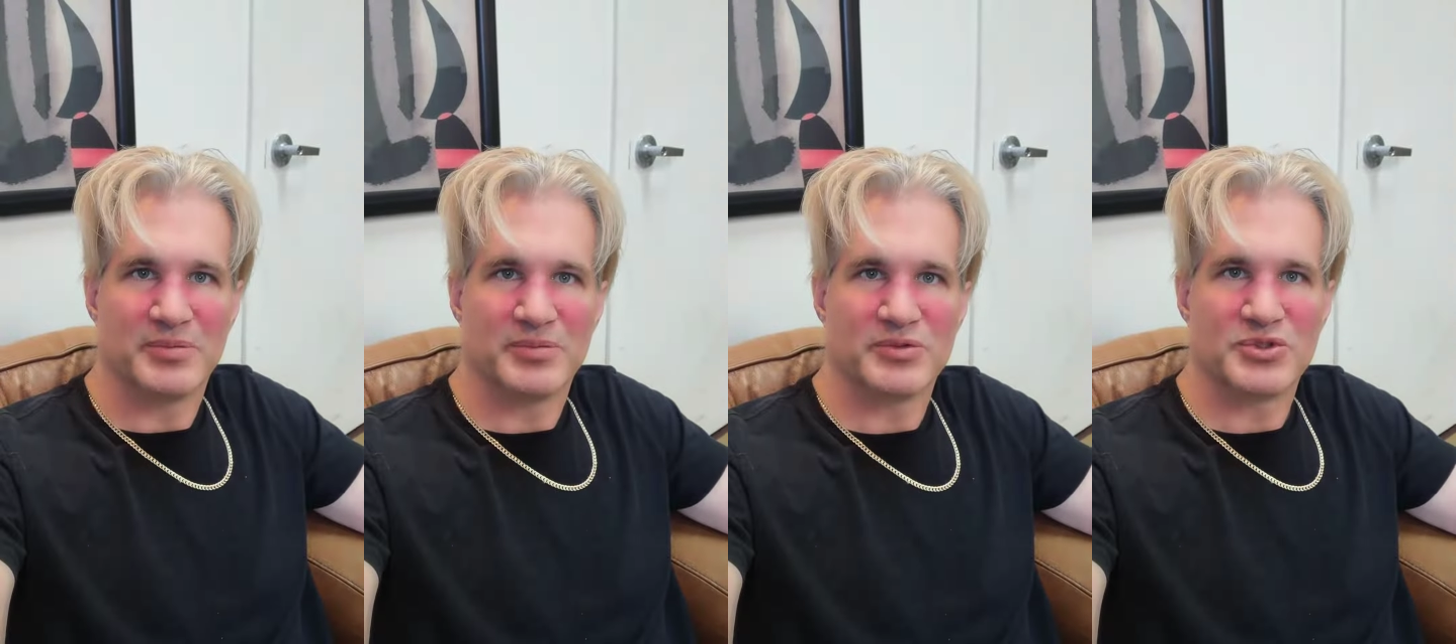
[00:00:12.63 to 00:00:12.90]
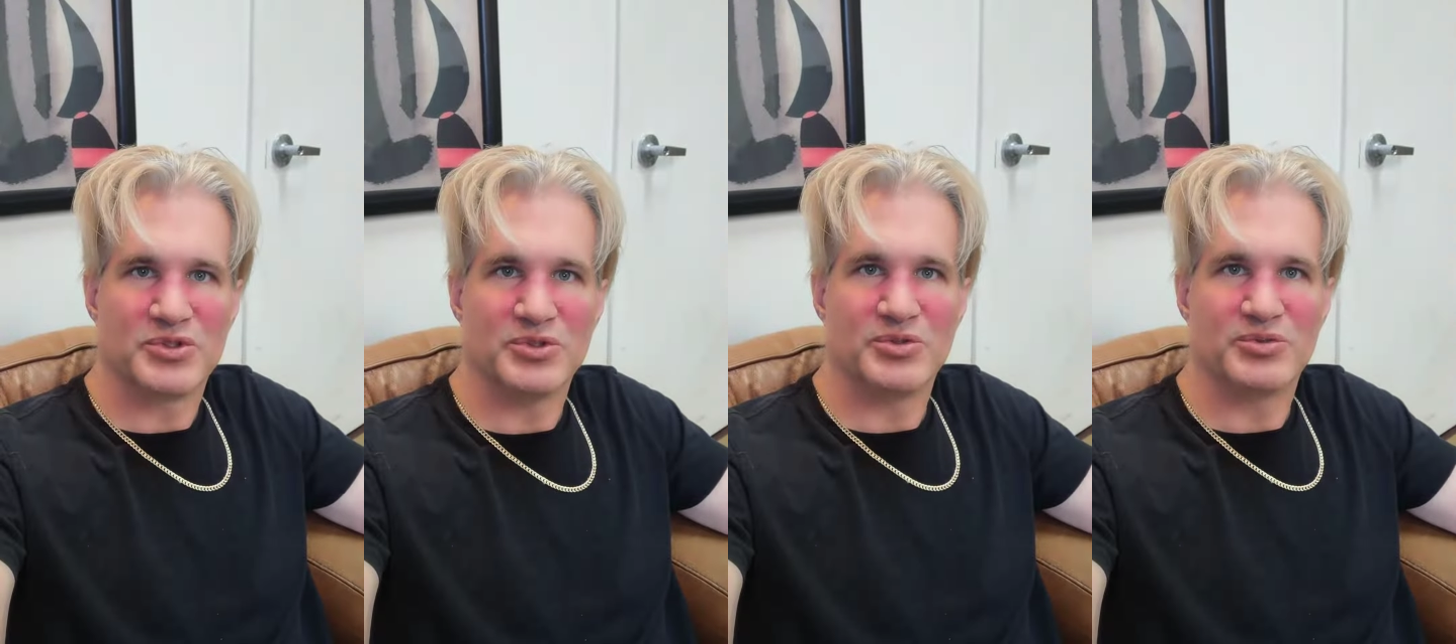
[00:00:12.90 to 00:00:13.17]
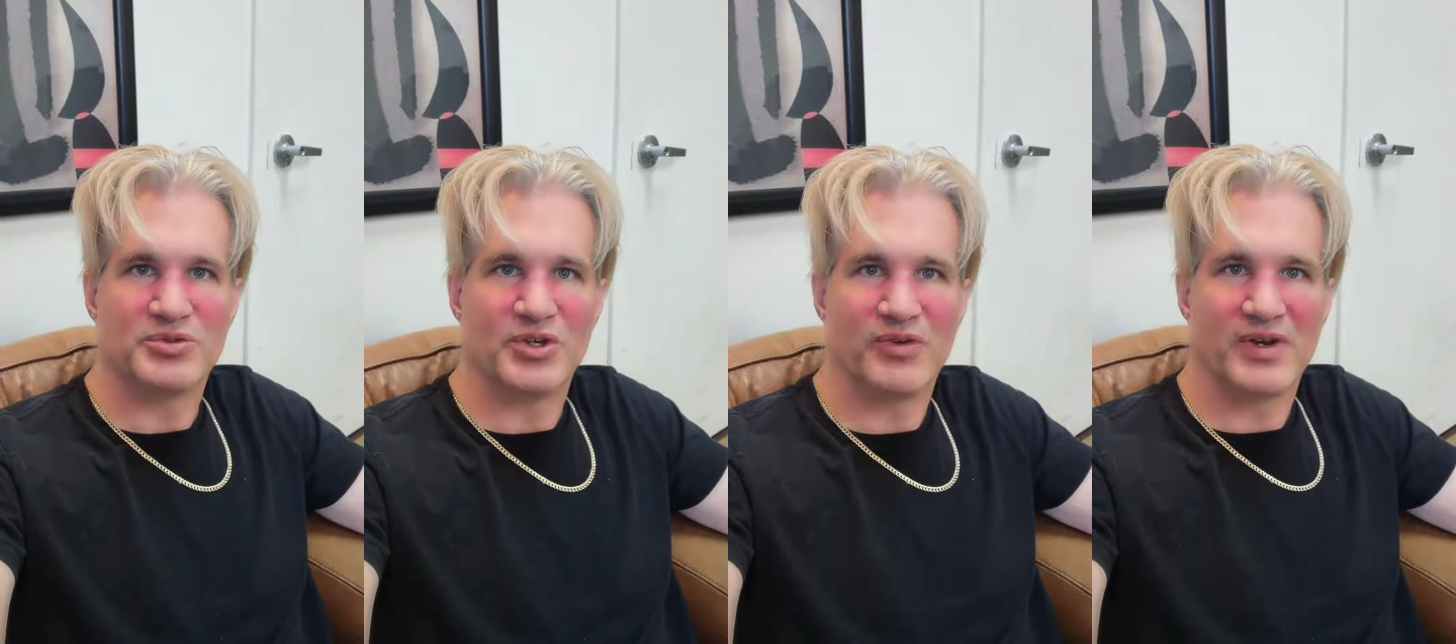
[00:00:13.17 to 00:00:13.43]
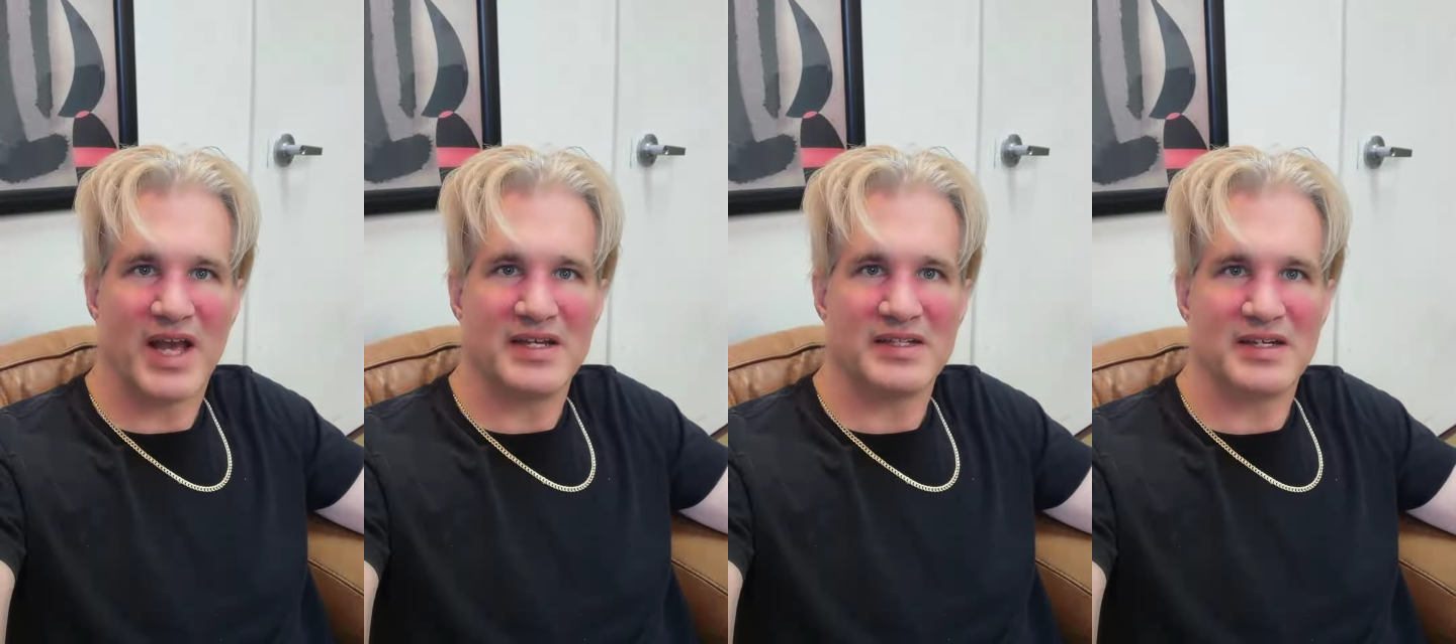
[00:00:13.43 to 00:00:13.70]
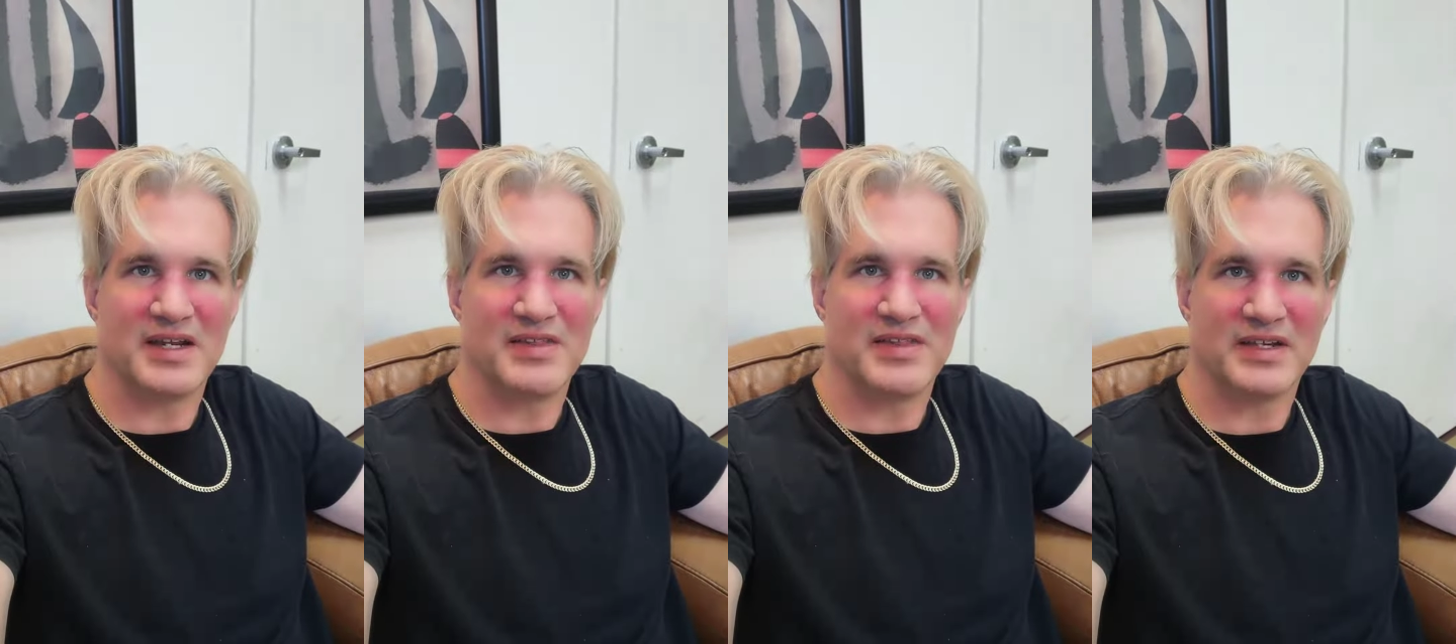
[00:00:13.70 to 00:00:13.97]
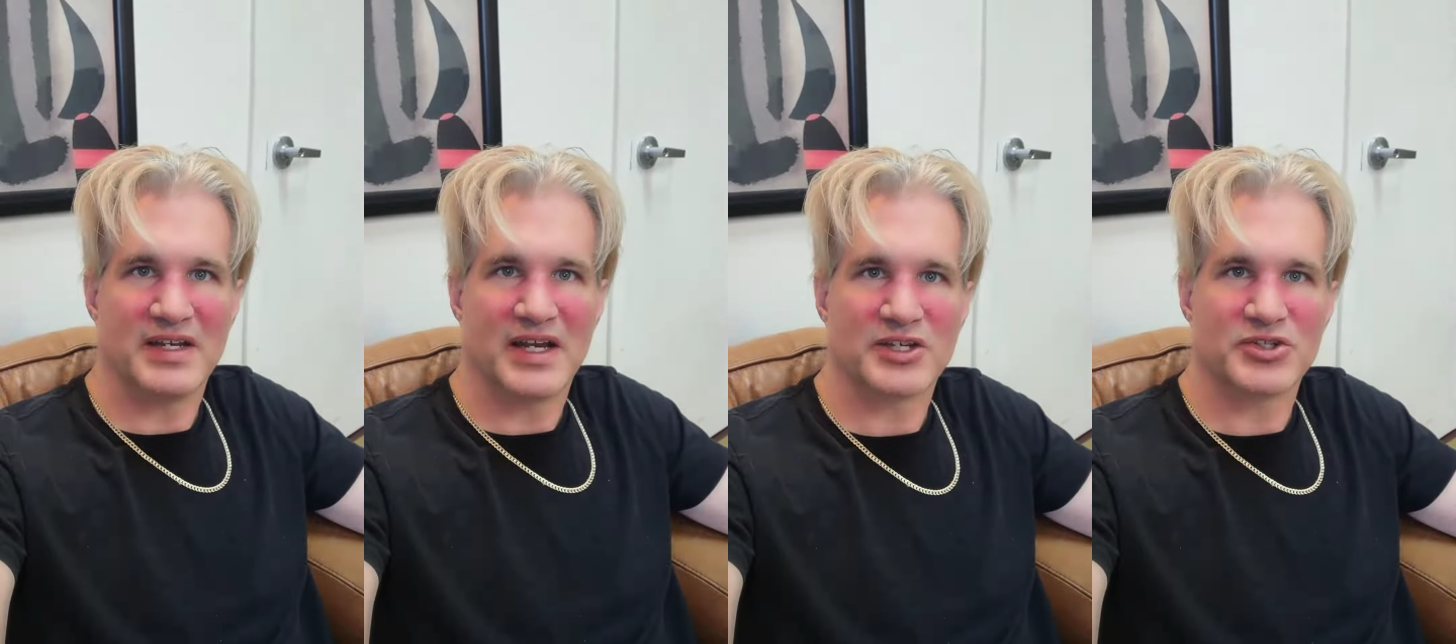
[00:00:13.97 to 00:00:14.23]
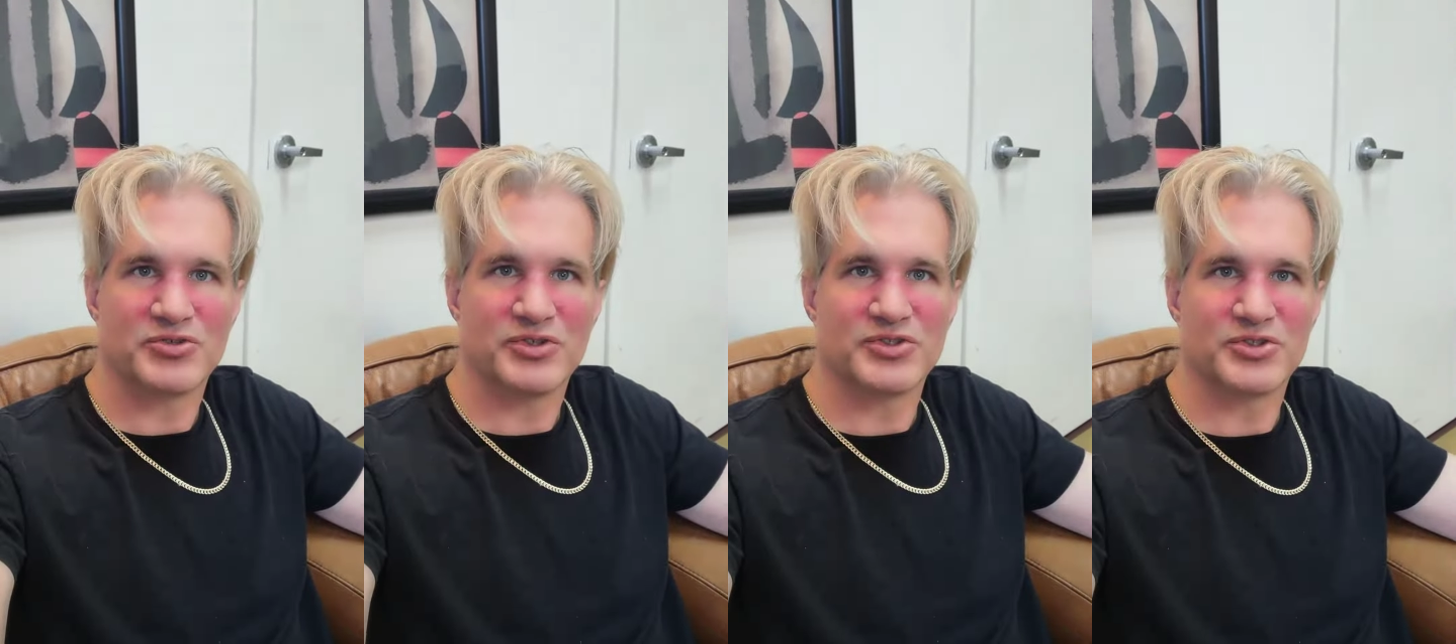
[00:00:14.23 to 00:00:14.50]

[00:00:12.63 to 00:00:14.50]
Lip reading: Two, don't add anything extra.